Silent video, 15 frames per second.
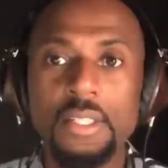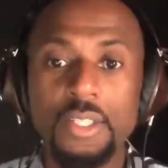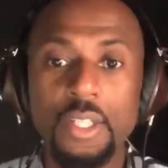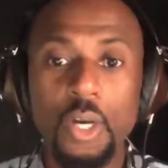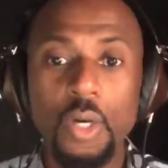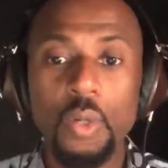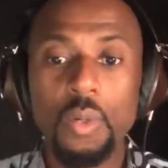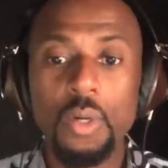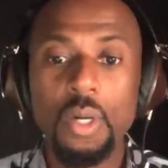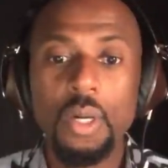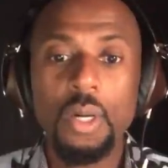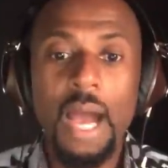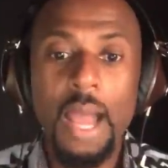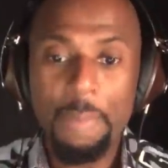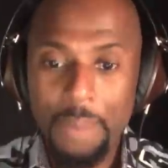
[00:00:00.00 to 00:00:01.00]
So
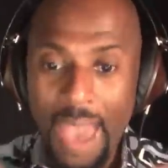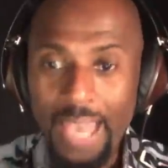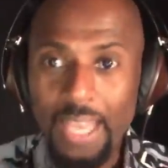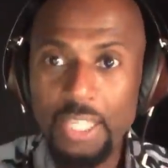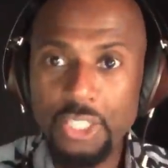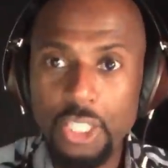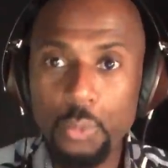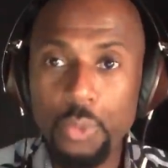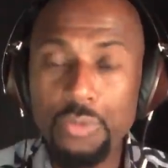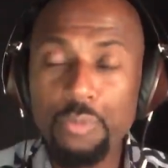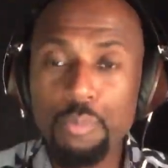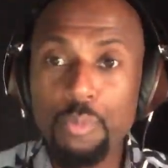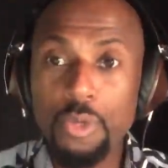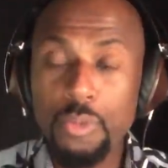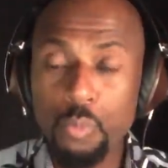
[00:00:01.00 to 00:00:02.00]
I packaged it
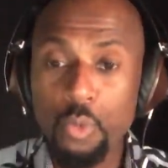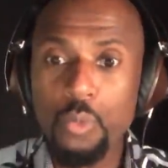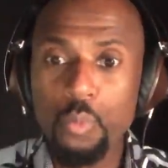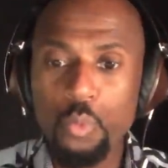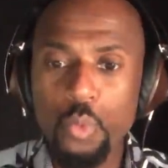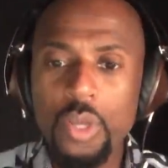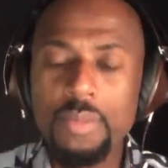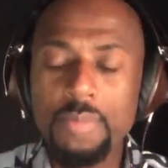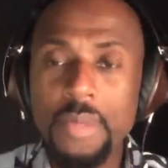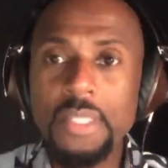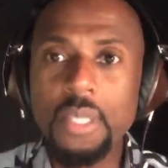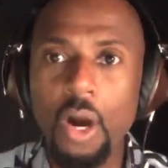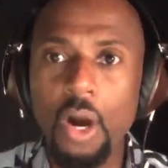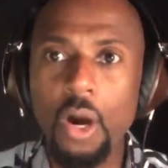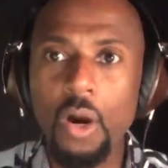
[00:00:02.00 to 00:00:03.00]
with with with, with
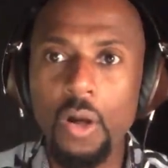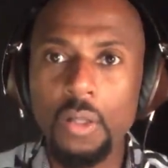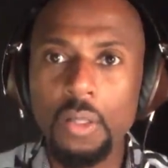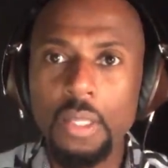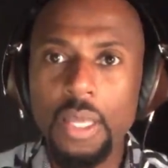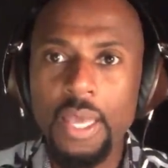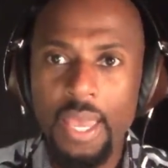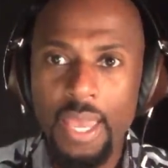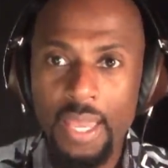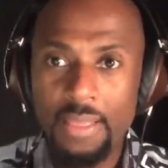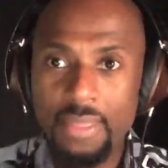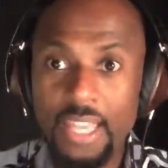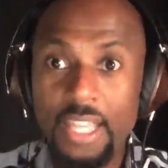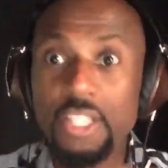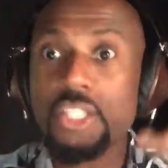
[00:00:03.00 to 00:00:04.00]
Miss Hall
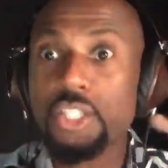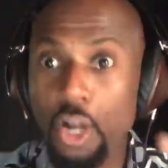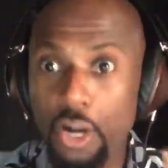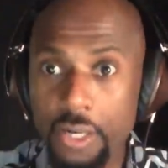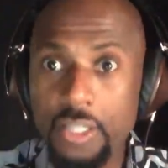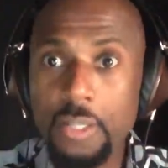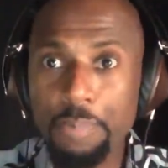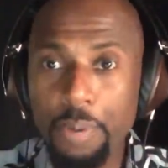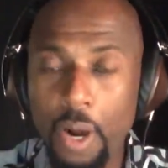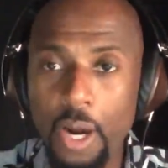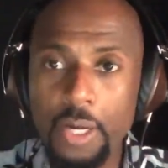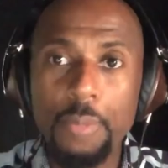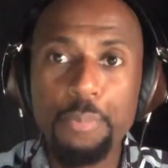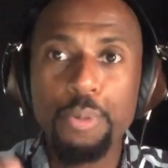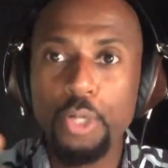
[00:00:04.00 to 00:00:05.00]
and then started the
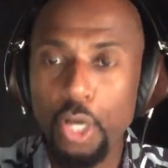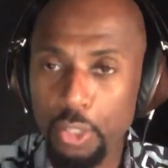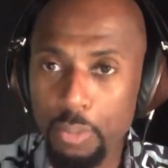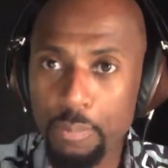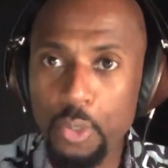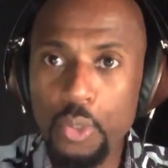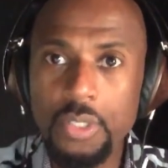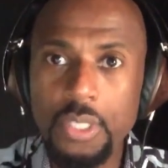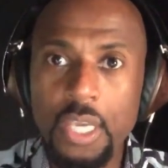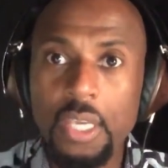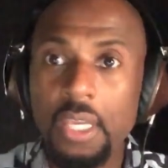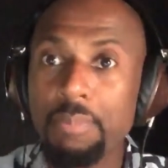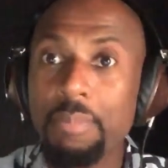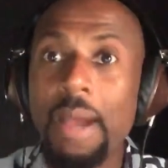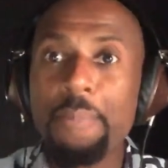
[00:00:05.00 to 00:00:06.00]
party, put on the
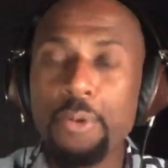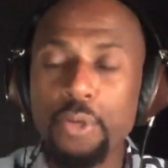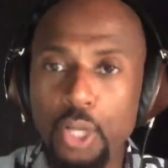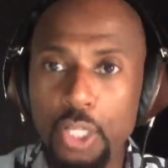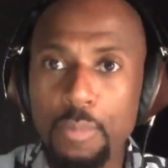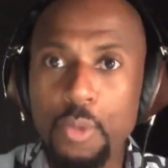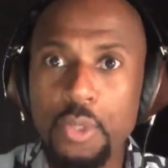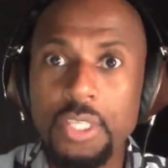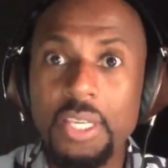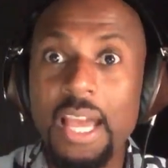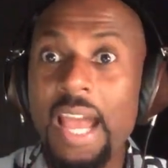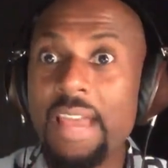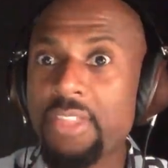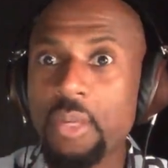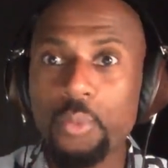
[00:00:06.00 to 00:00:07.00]
music, and by putting on the
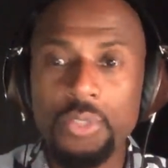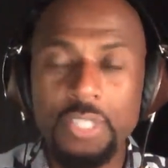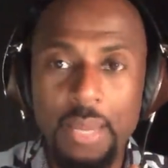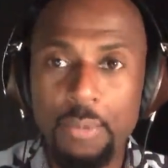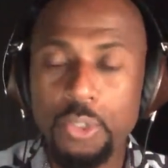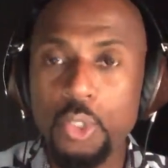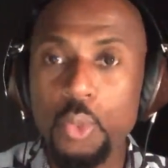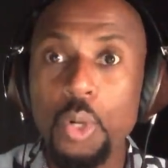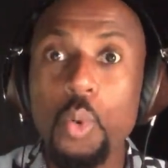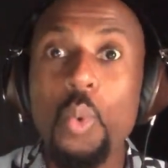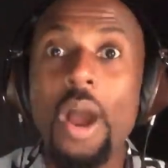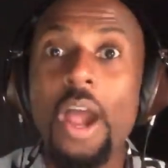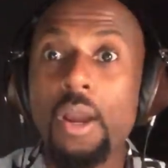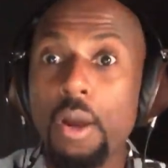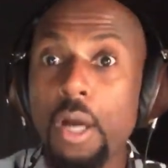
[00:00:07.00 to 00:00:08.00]
music, I then was able to
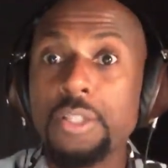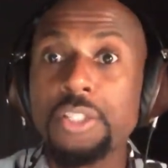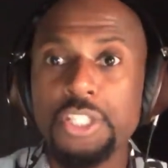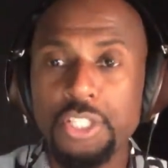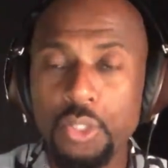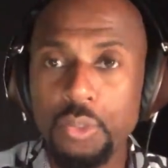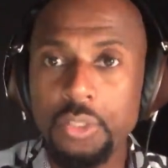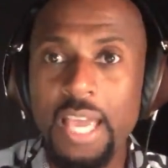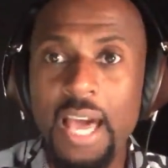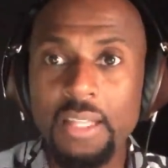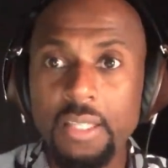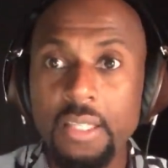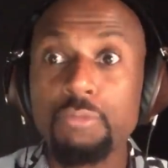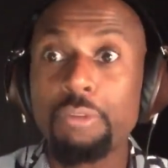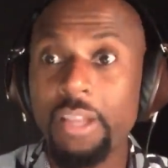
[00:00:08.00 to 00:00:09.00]
acquire additional
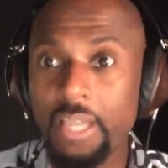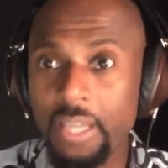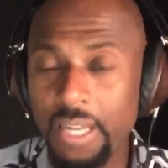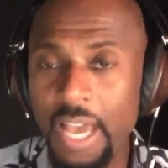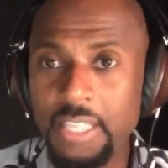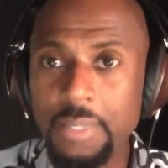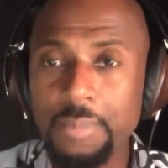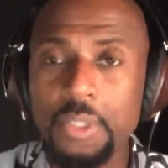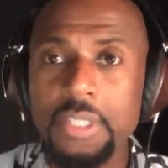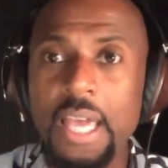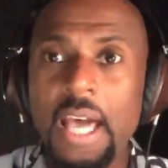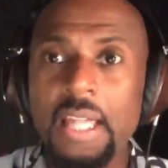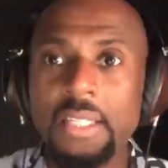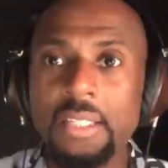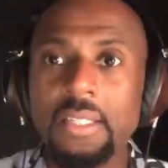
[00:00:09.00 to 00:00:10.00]
talent, recognizable
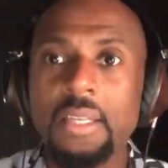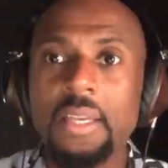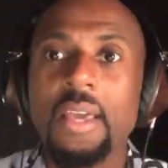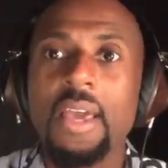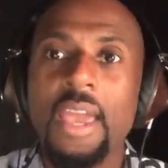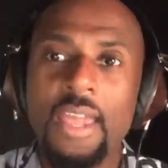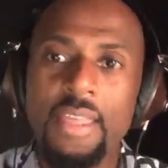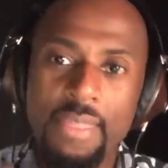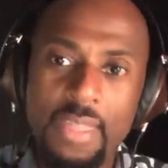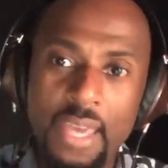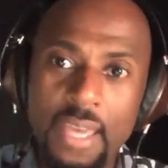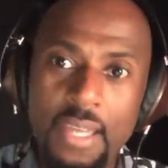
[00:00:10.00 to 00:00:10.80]
talent, and